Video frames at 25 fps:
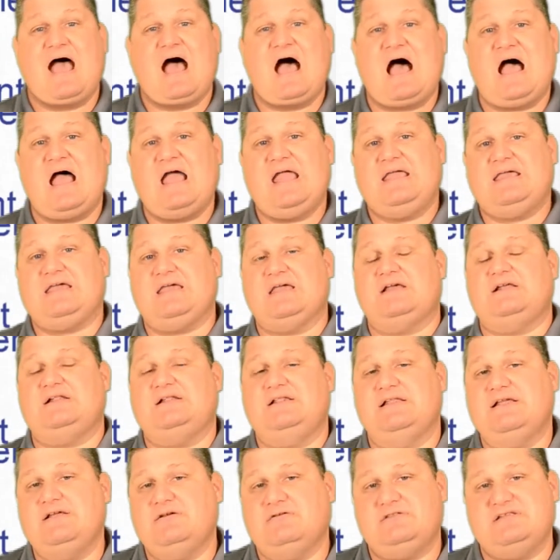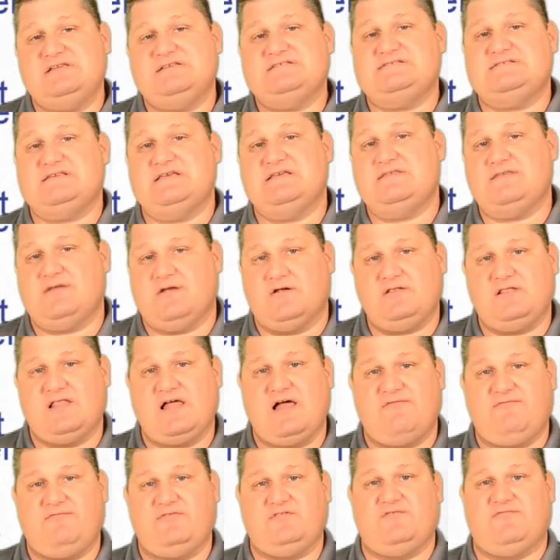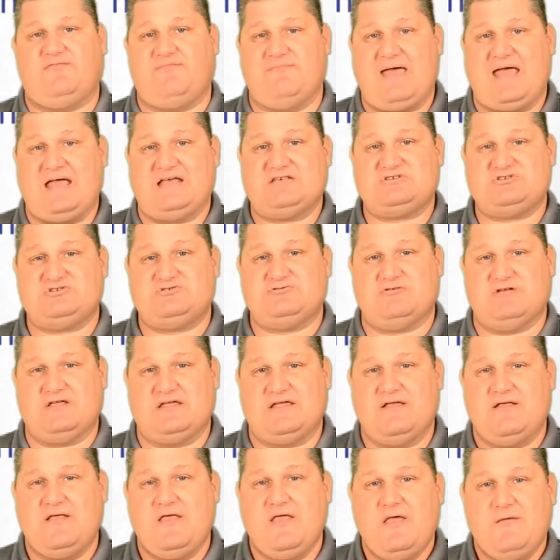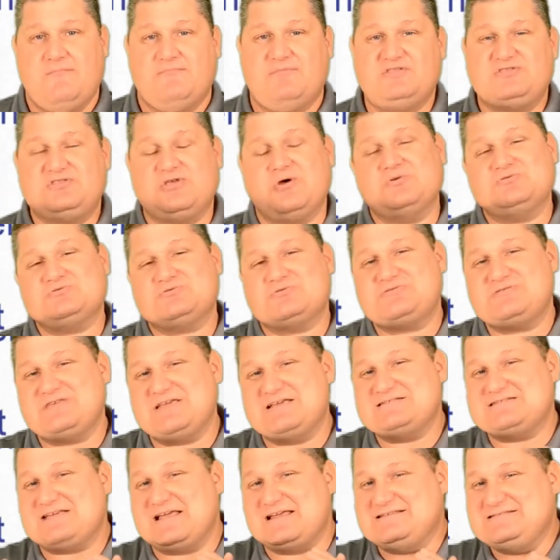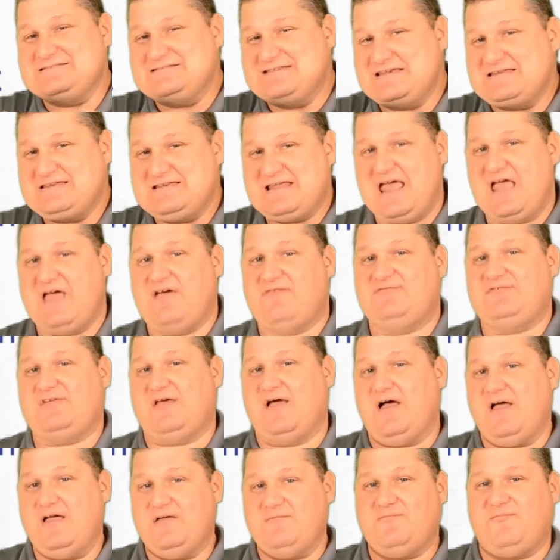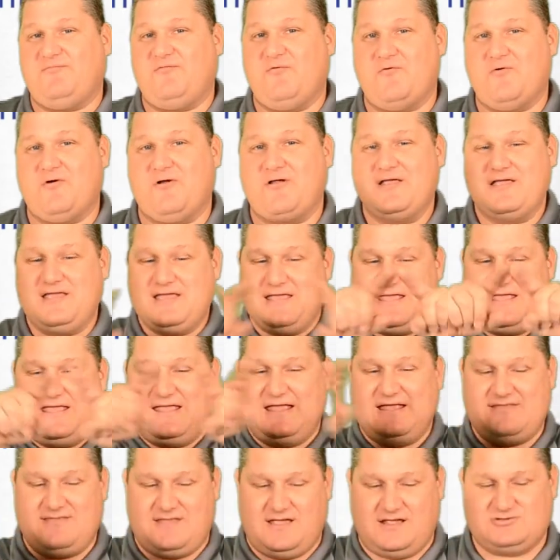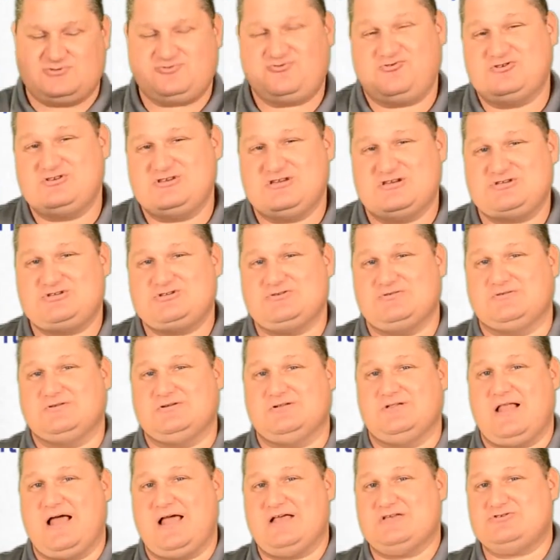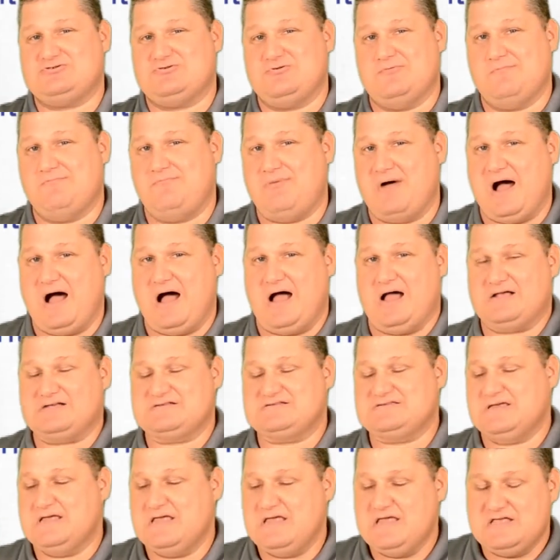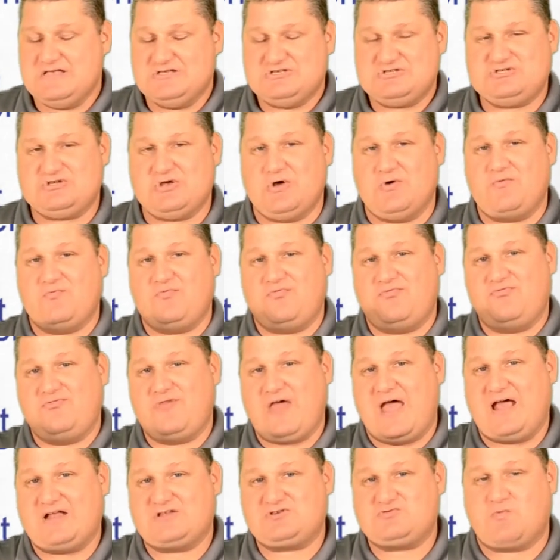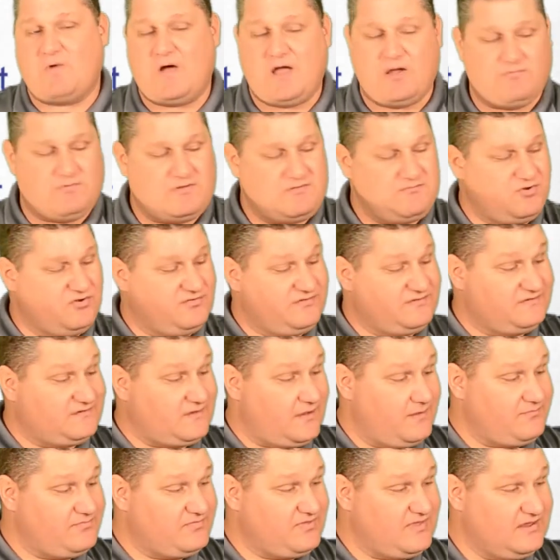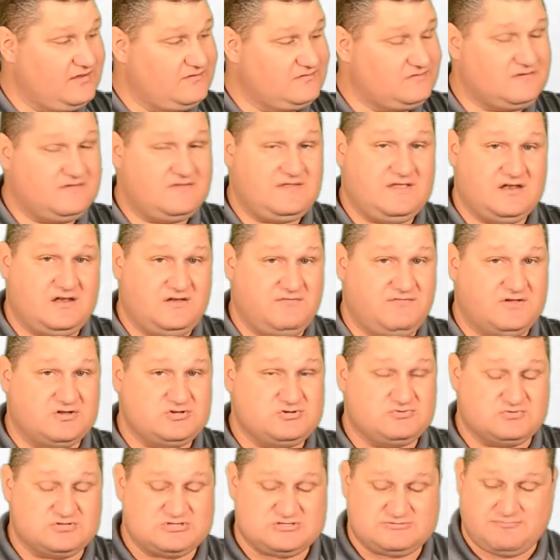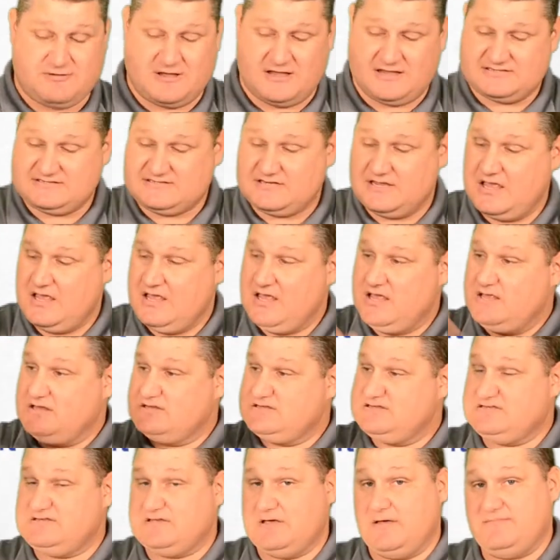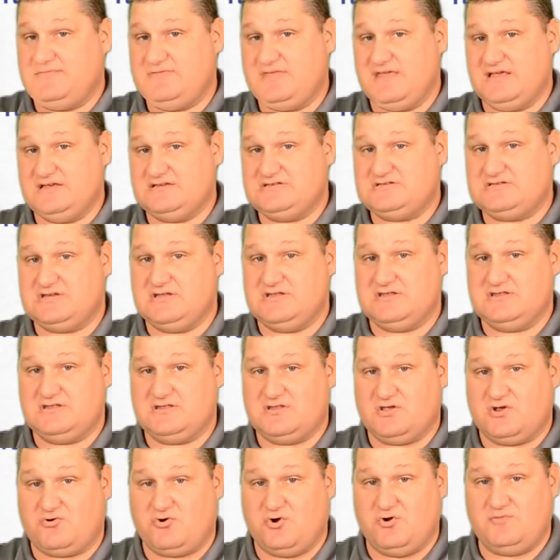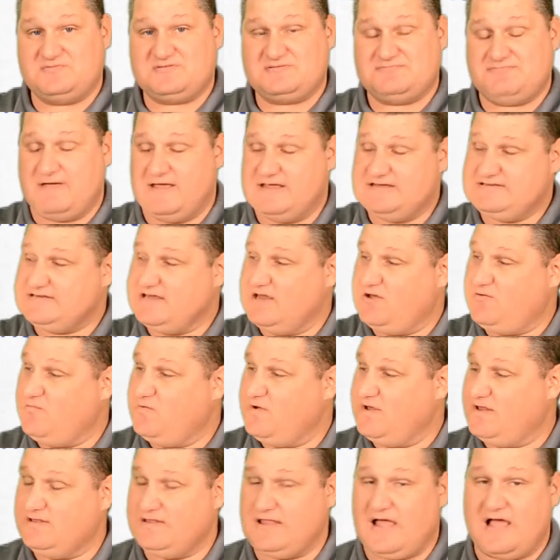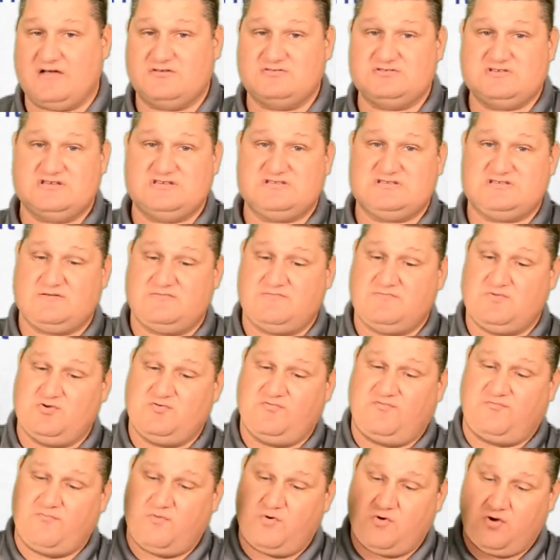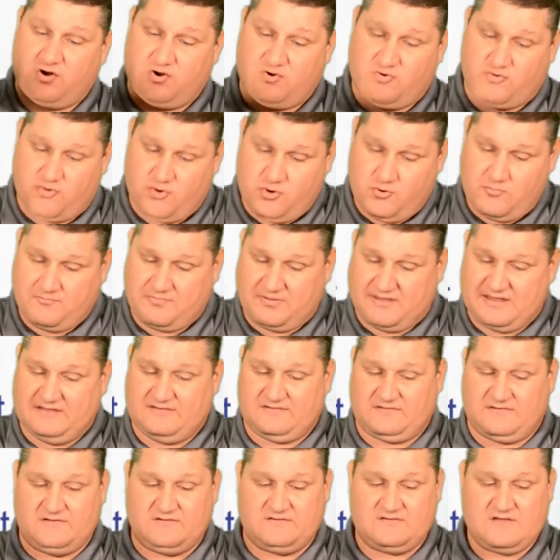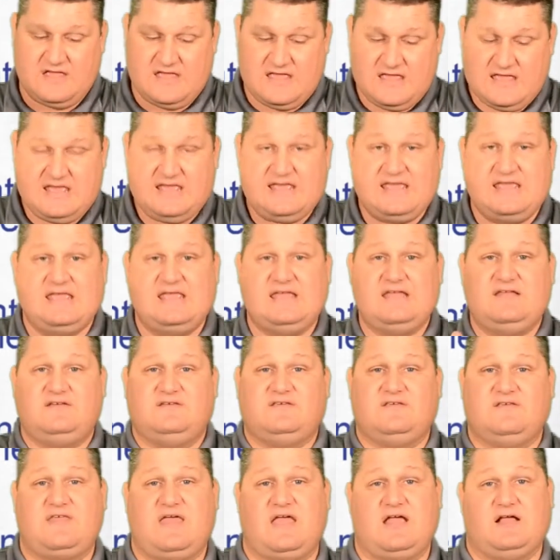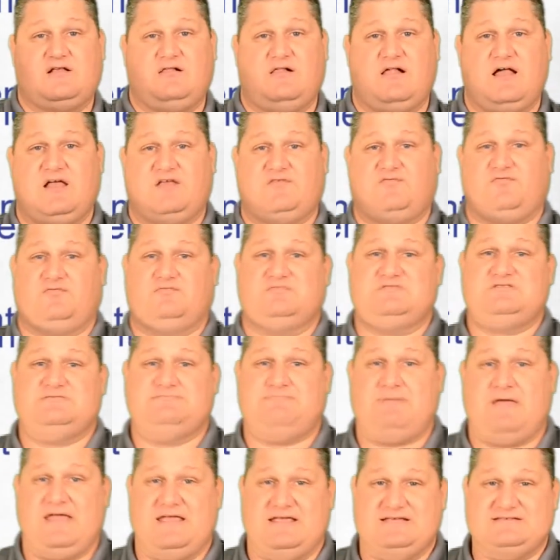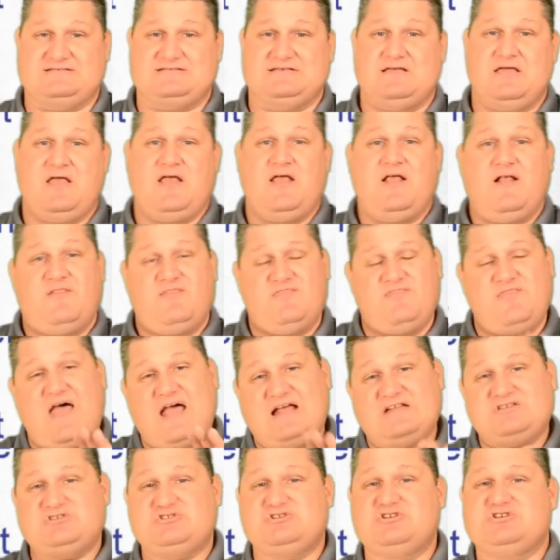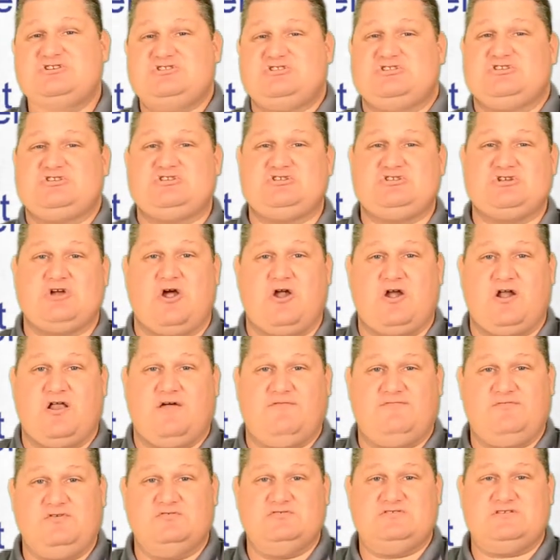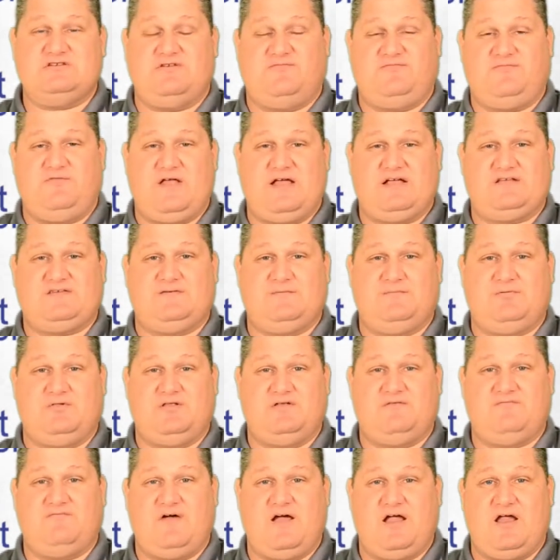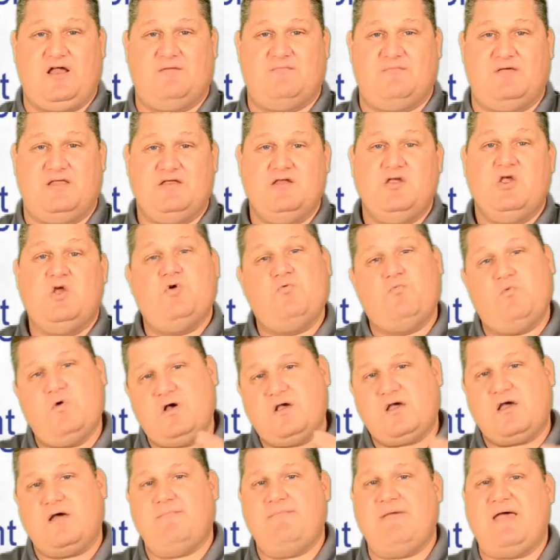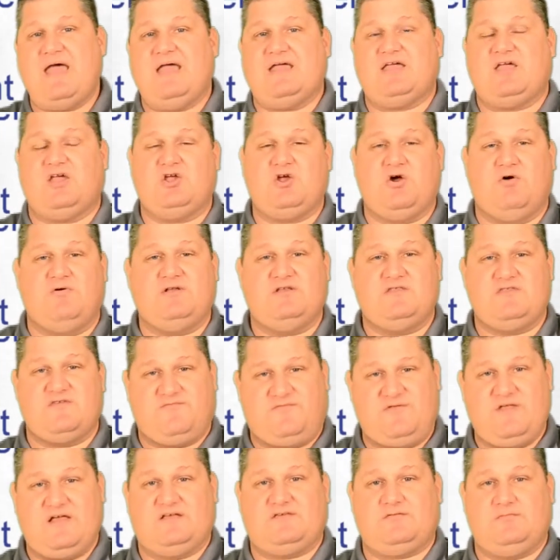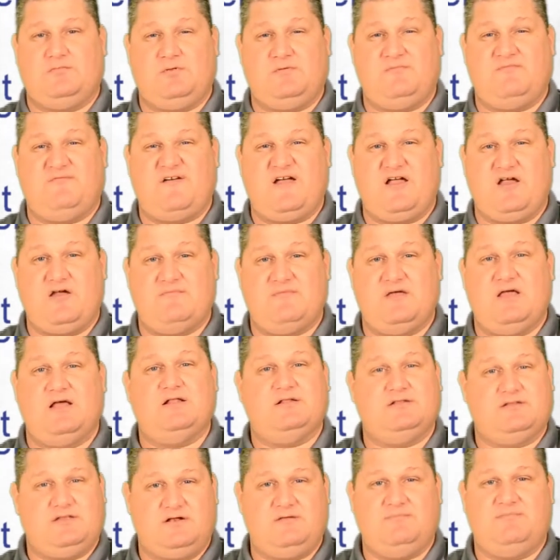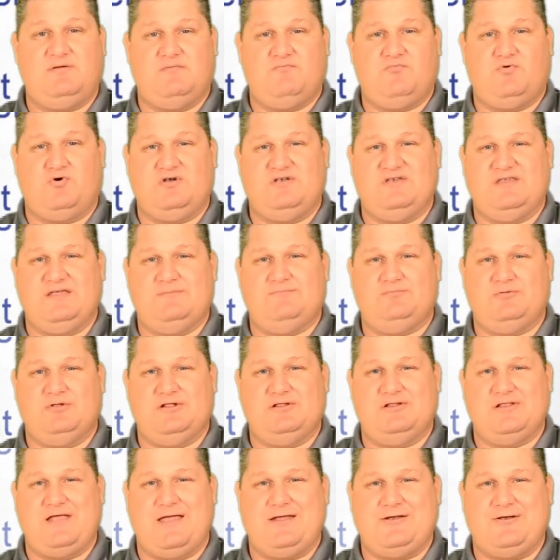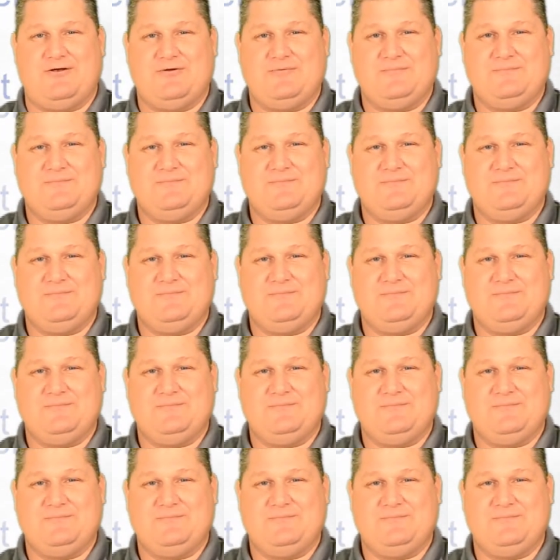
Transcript: I can clearly see their level of mastery. But those are things I didn't have time for in that traditional classroom box. So that's why we move some things to the individual space, some things to the group space, and what allows us to move more group pieces into that classroom space. That's just the start of using a flexible environment. We'll come back and go into the flexible environment a little bit more deeply later.